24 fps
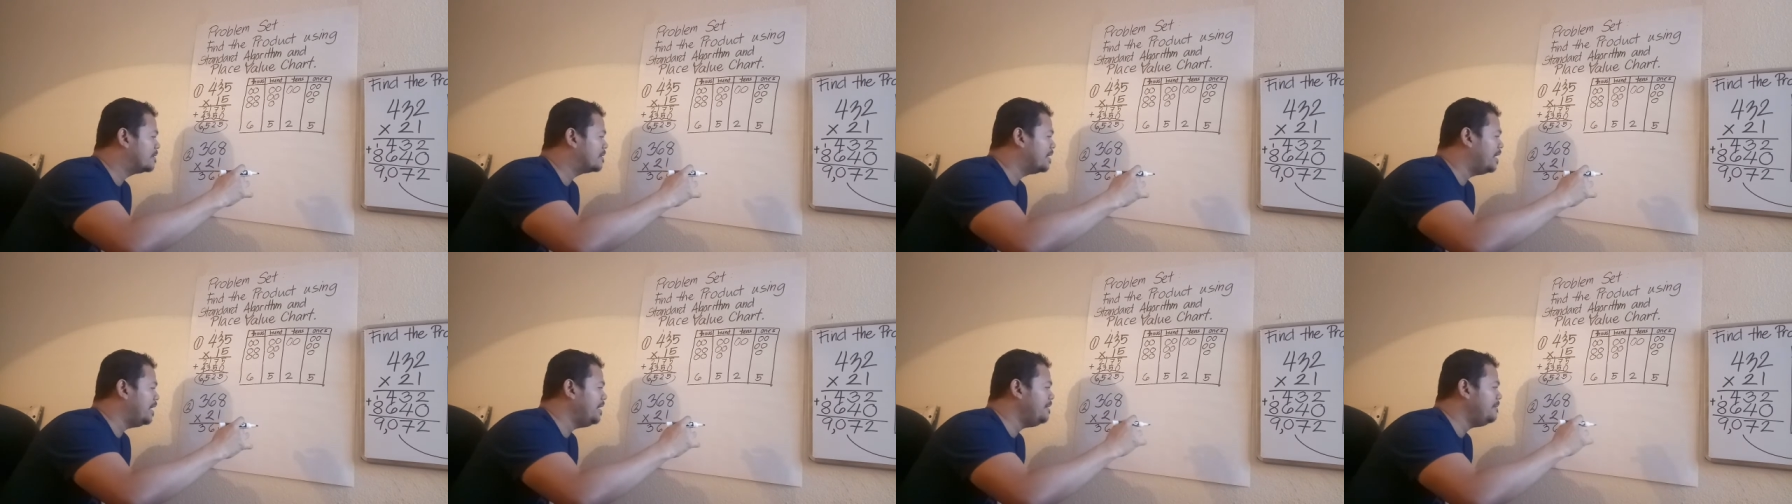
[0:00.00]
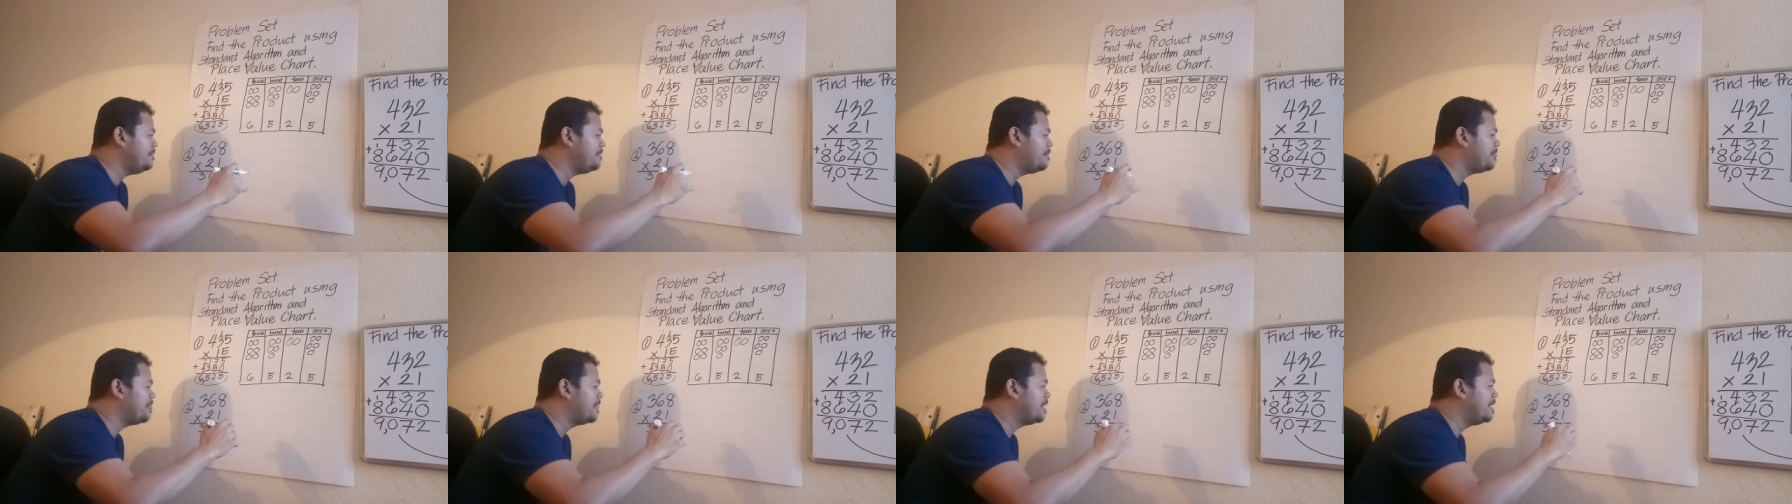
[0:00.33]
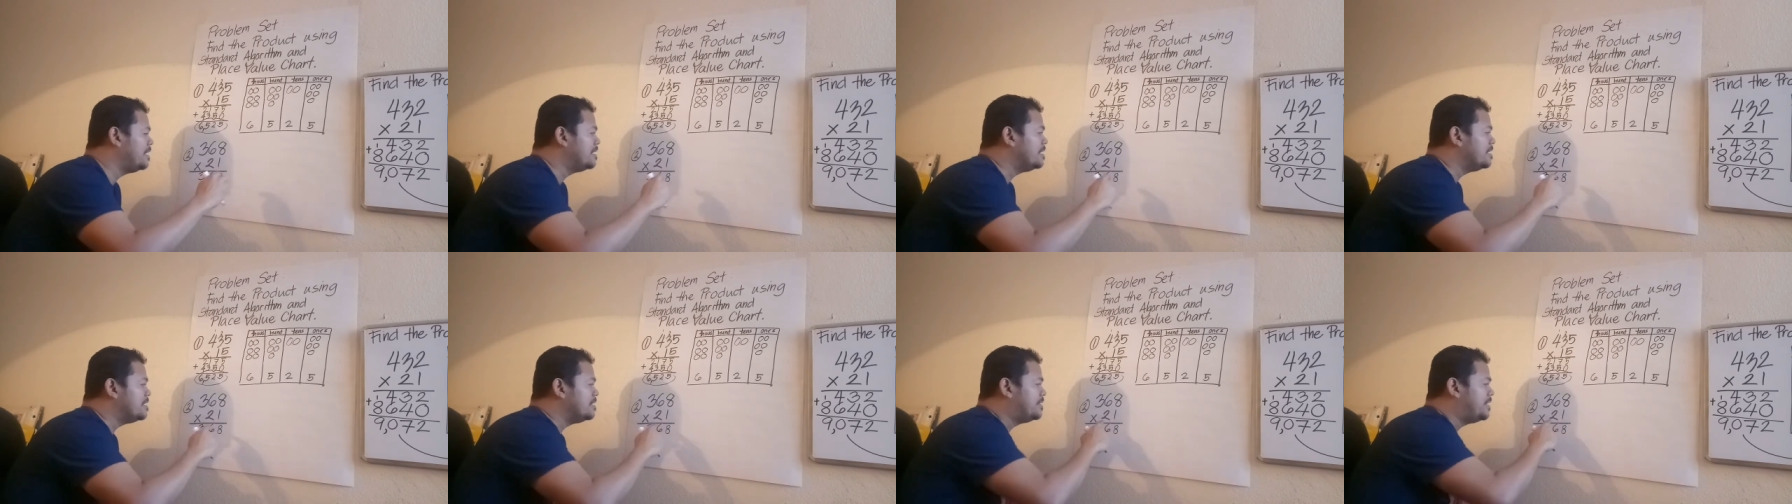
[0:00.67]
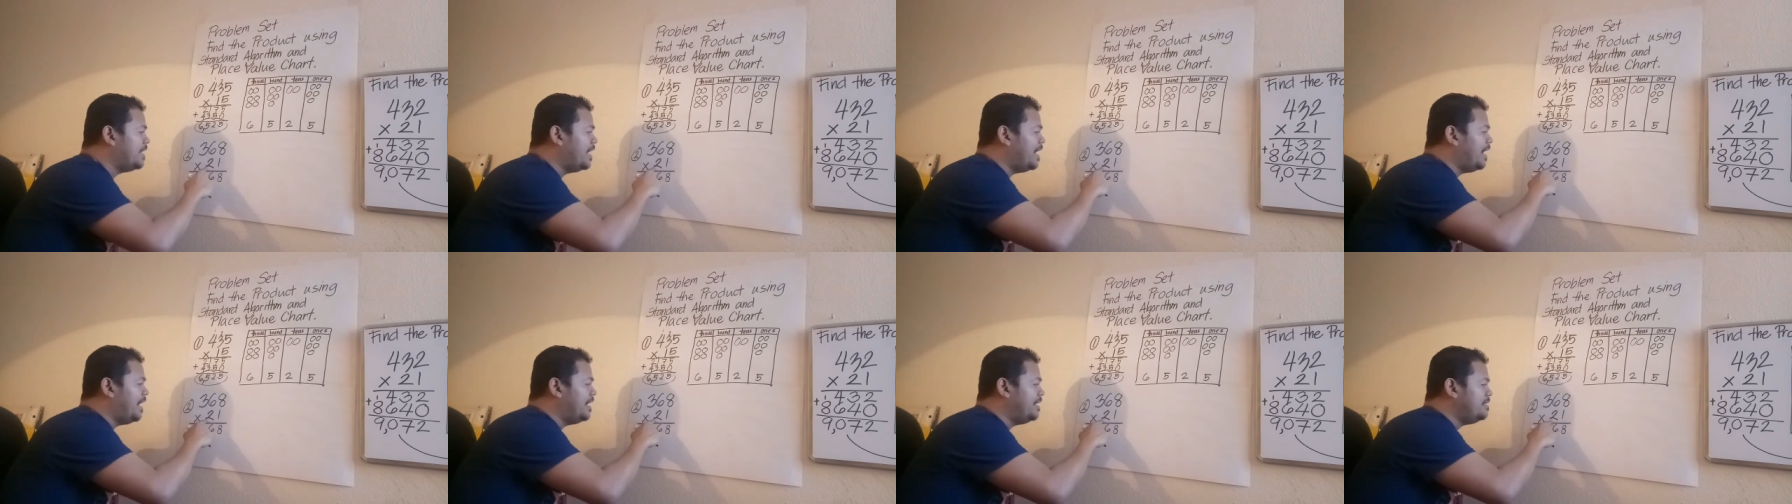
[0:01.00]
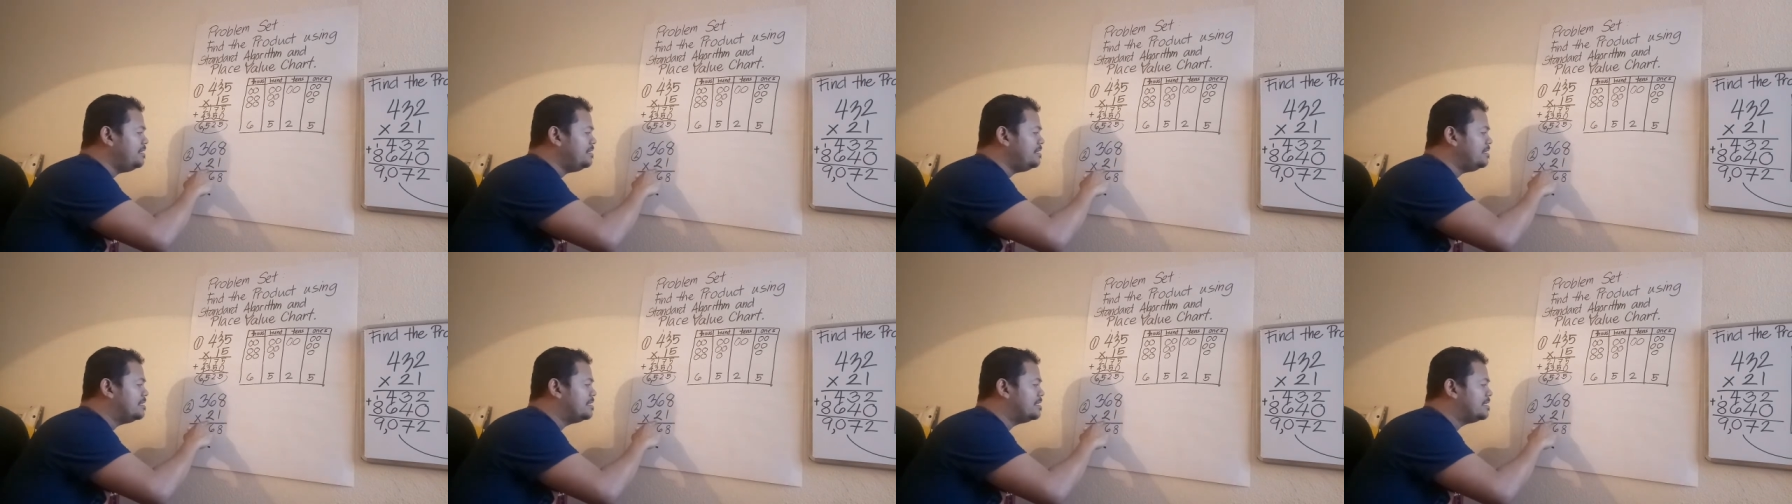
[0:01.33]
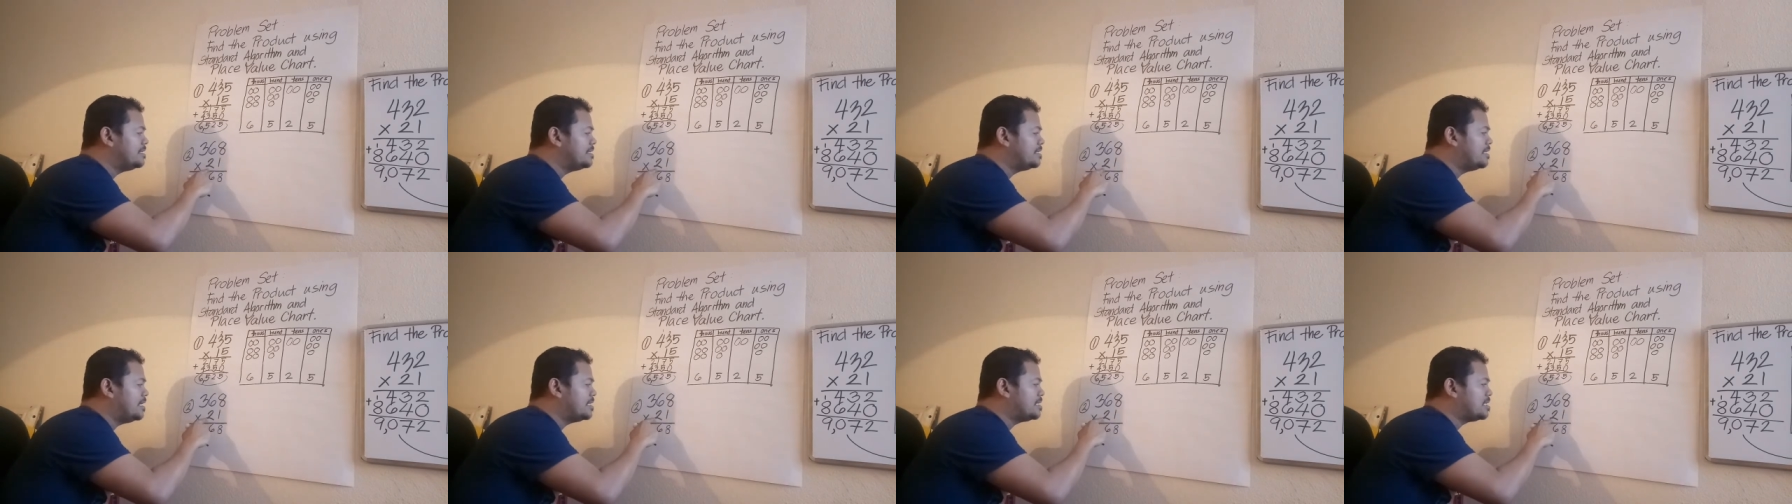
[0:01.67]
Okay? Then,
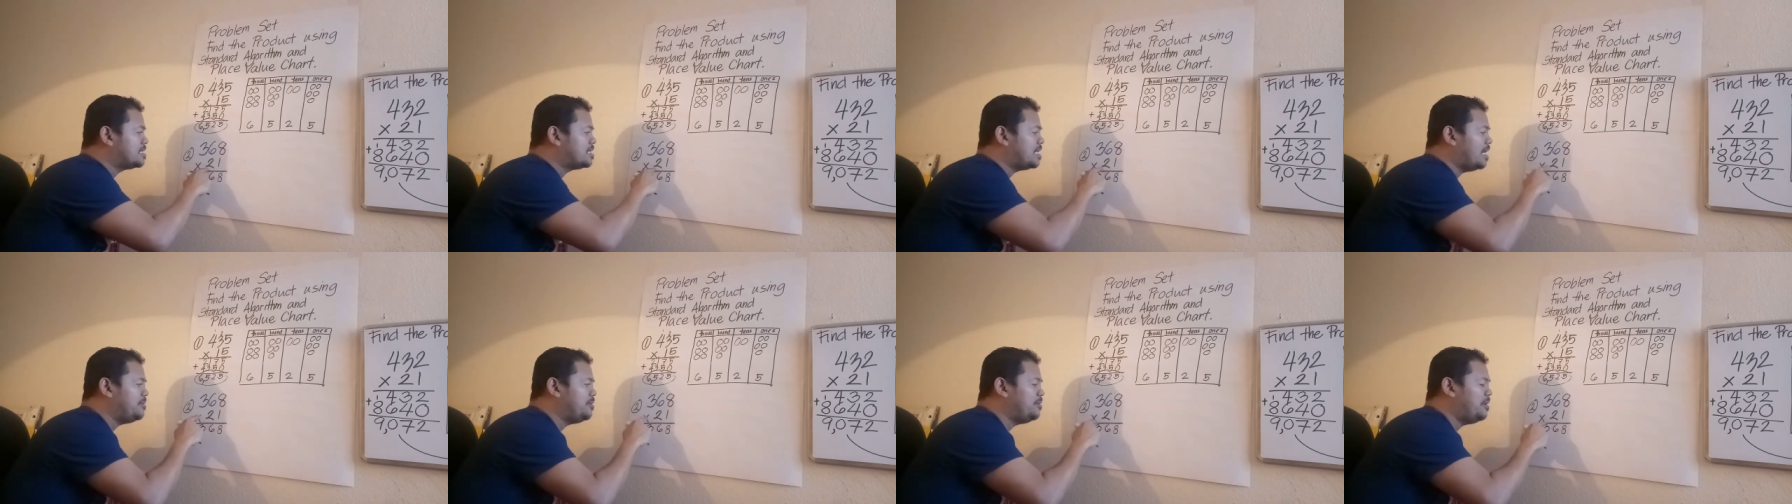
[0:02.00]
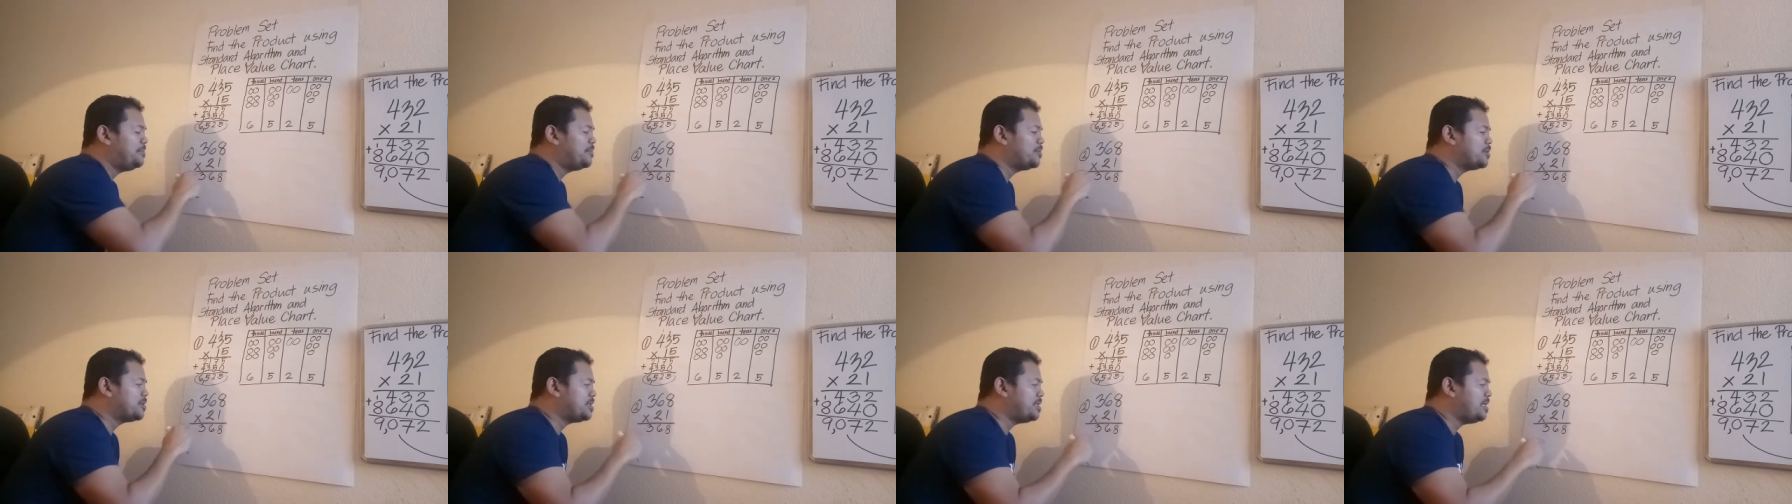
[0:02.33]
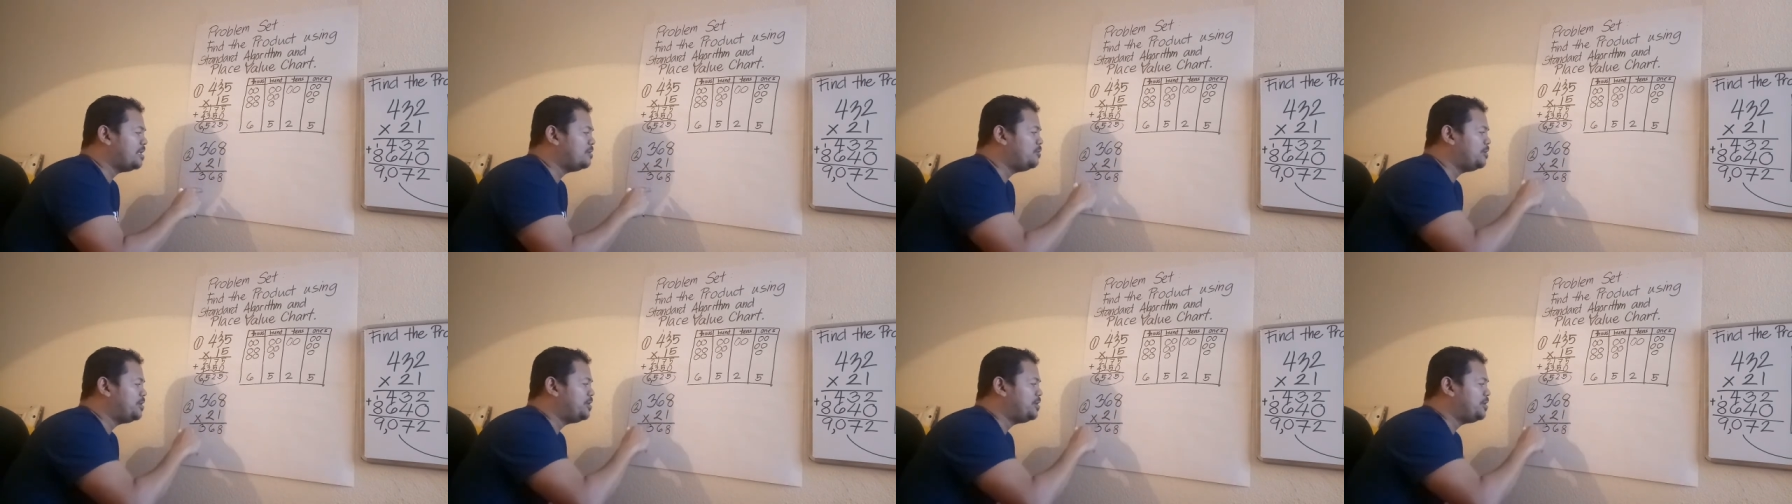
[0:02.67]
that's the time you may proceed